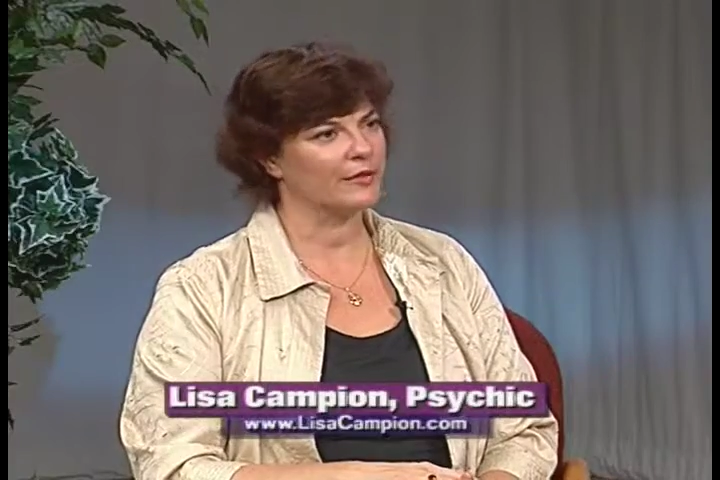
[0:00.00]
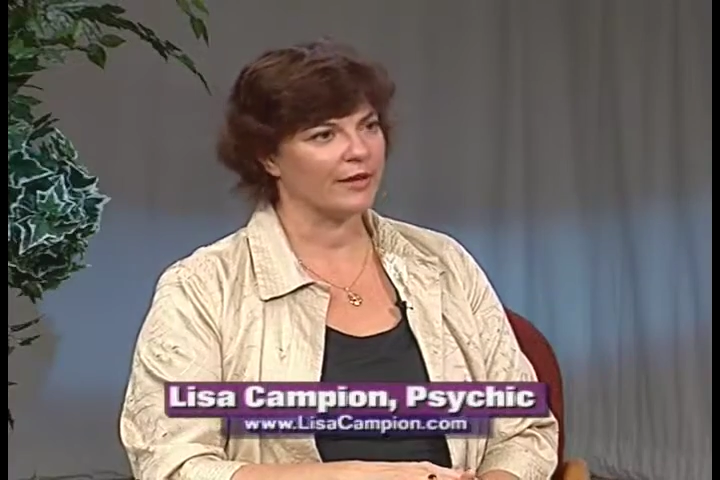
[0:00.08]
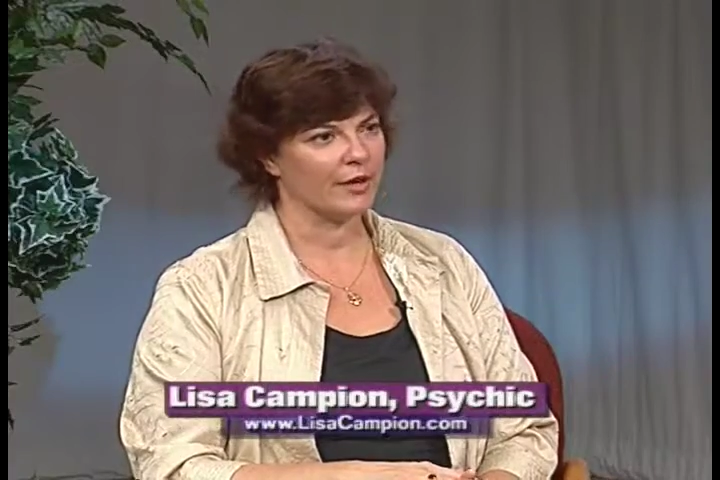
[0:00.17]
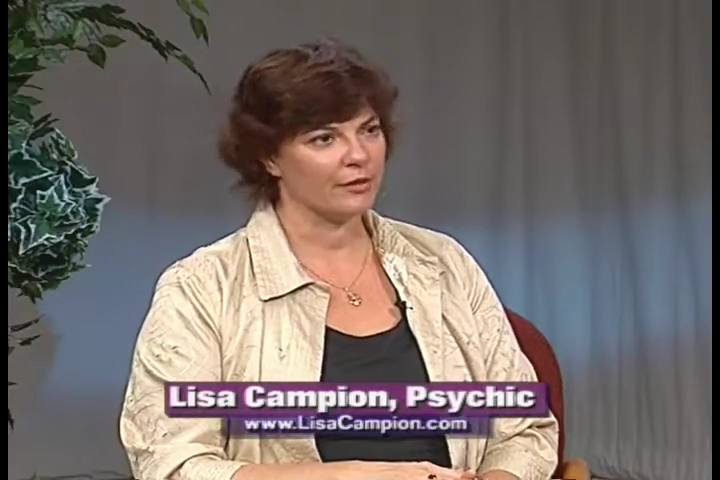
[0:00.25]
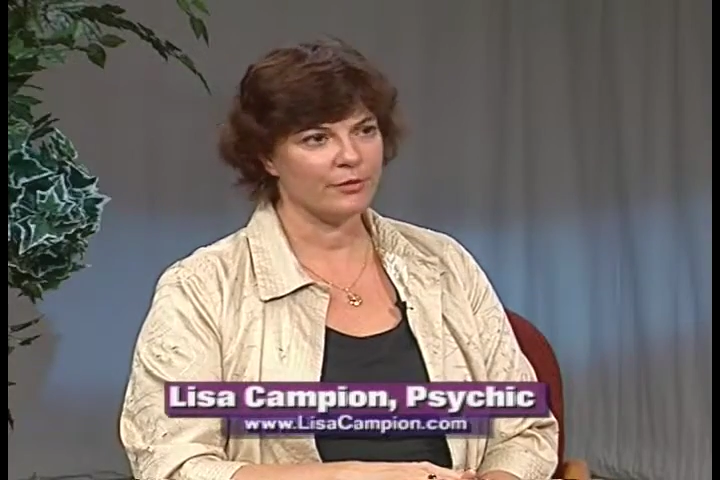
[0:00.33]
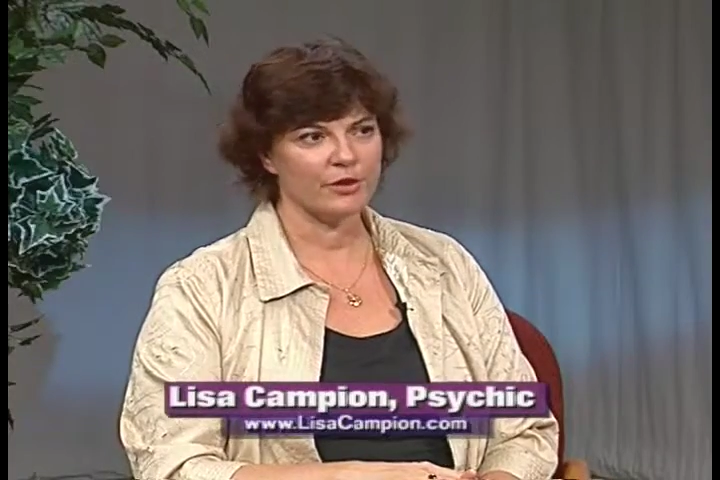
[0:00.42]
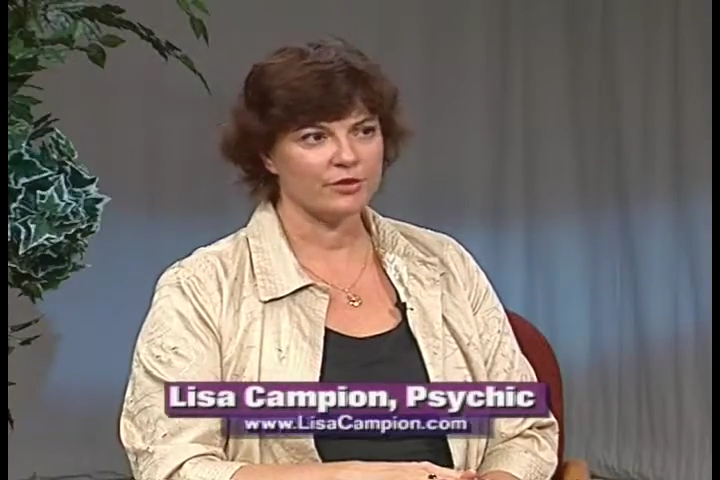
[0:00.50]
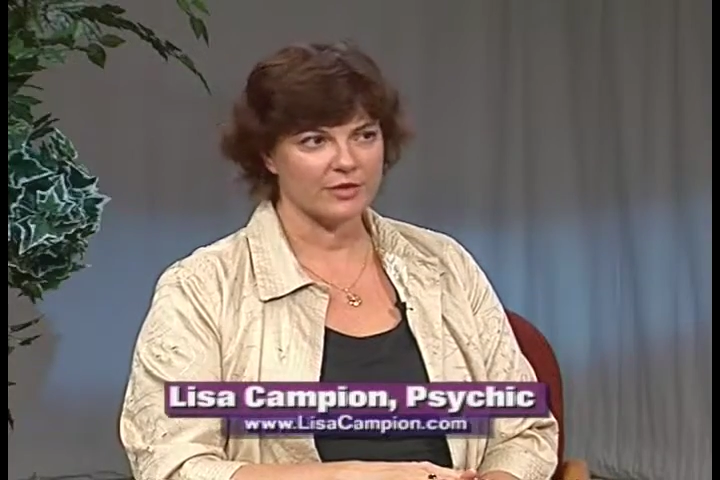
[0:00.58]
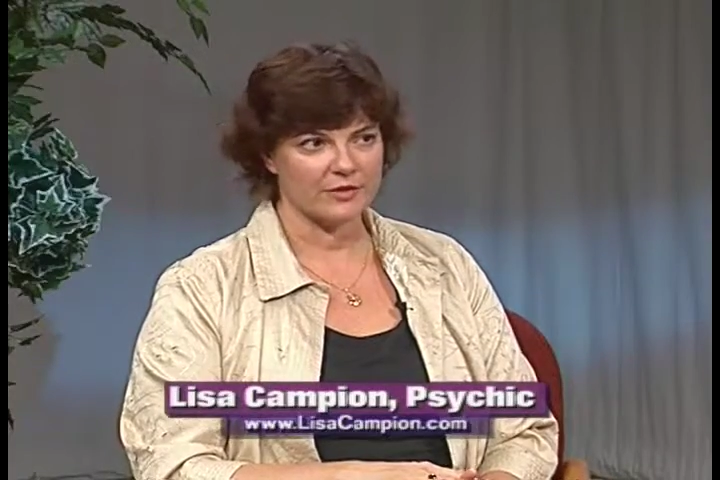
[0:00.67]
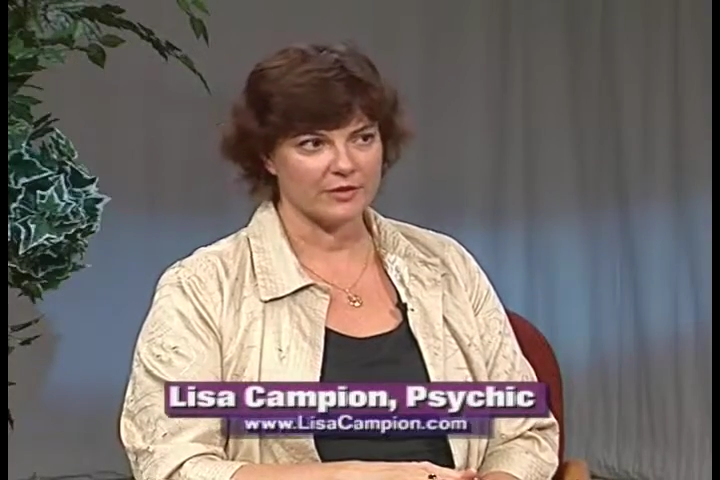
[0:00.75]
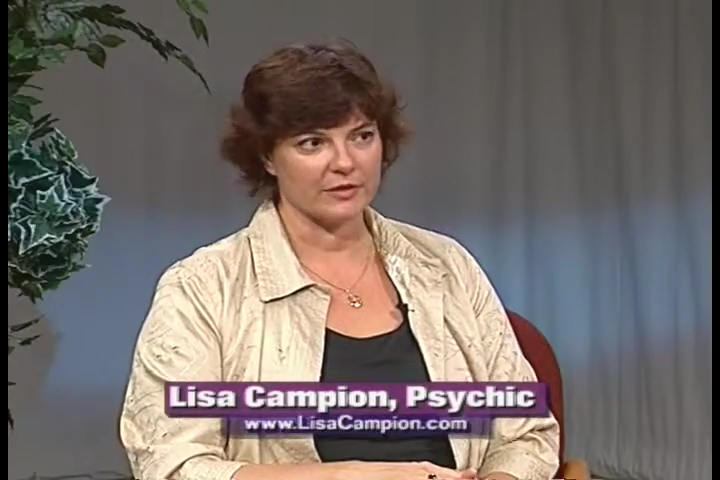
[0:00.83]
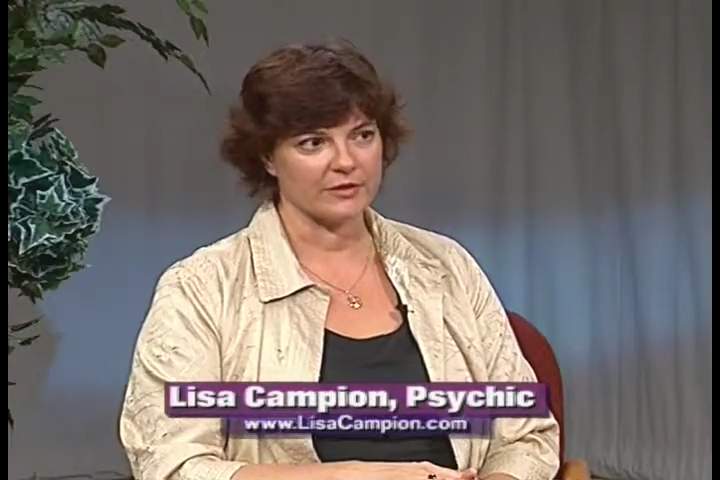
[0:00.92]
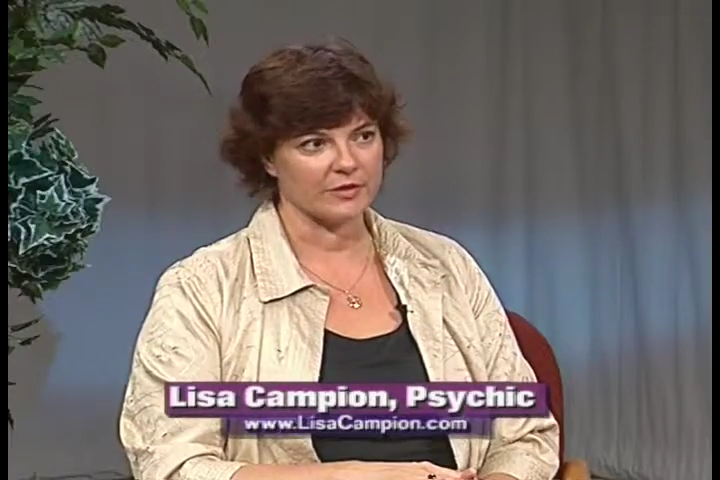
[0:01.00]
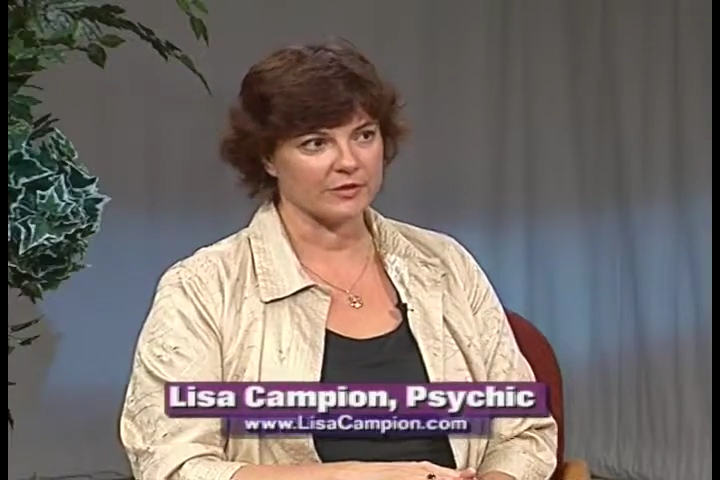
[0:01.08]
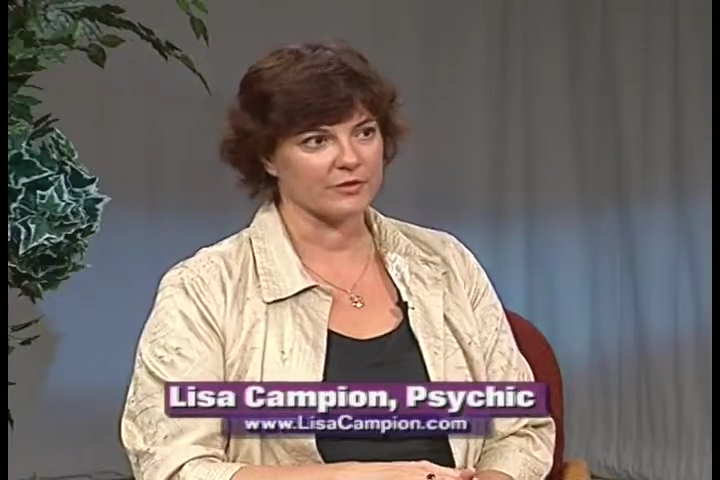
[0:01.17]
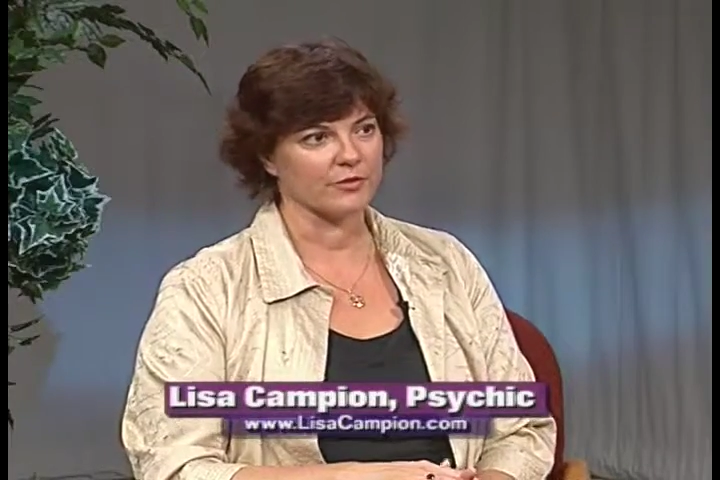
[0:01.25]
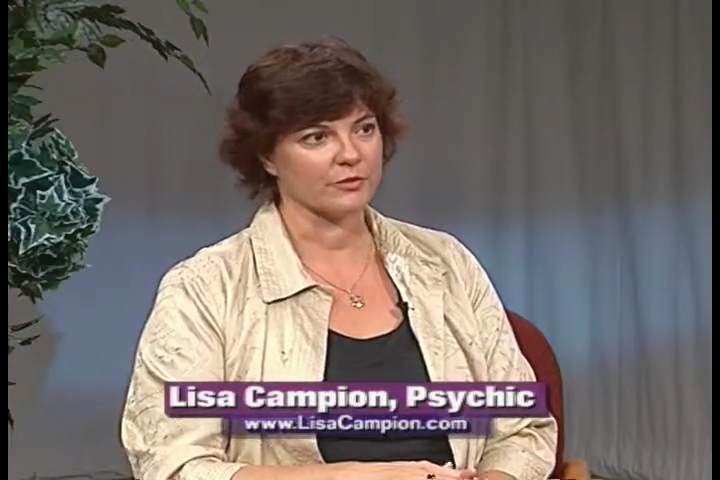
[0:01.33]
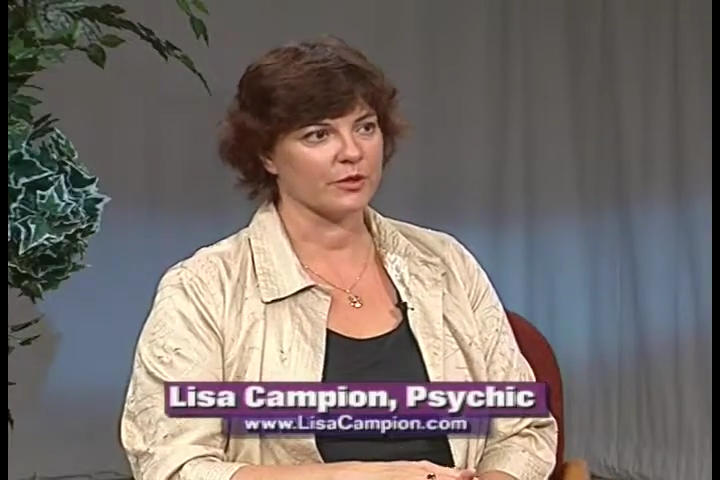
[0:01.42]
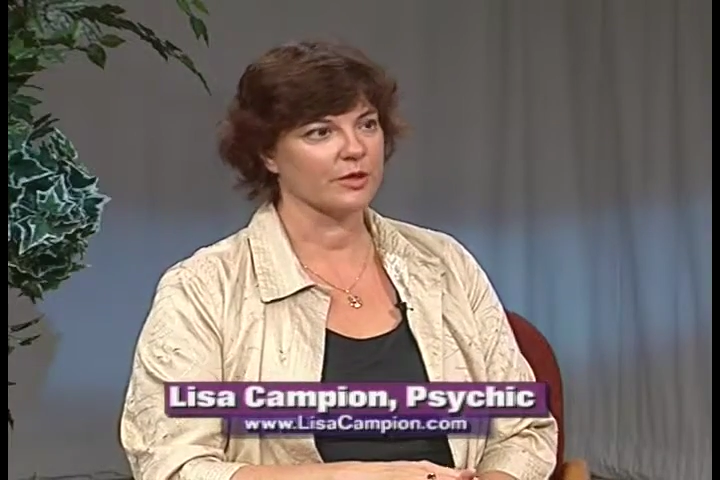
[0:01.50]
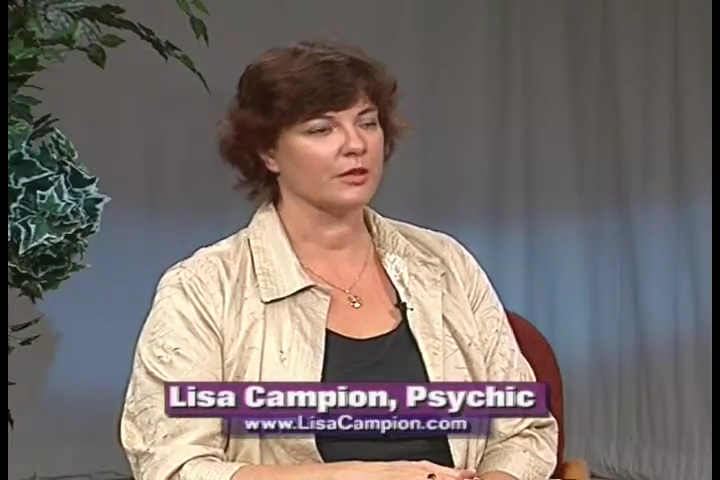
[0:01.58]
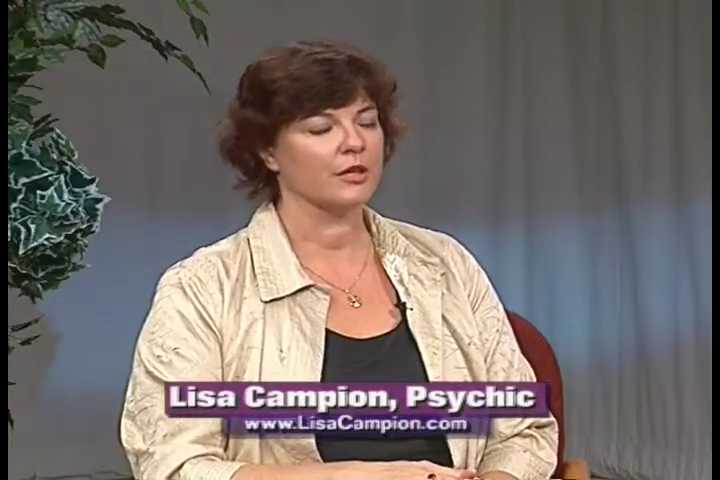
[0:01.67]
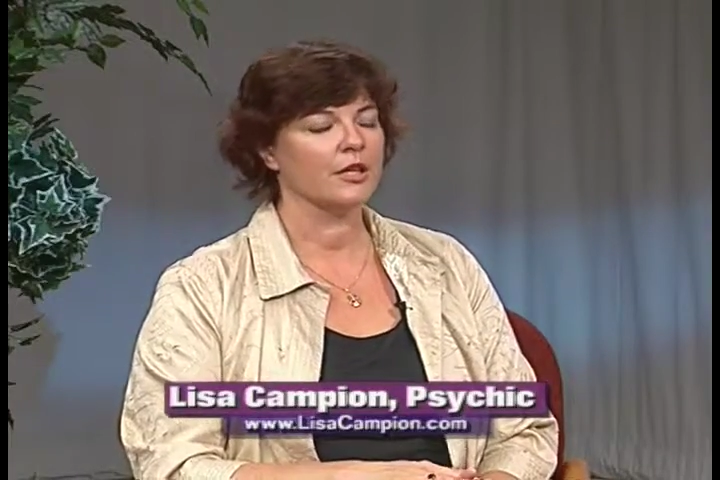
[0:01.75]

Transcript: how can we trust that this is real?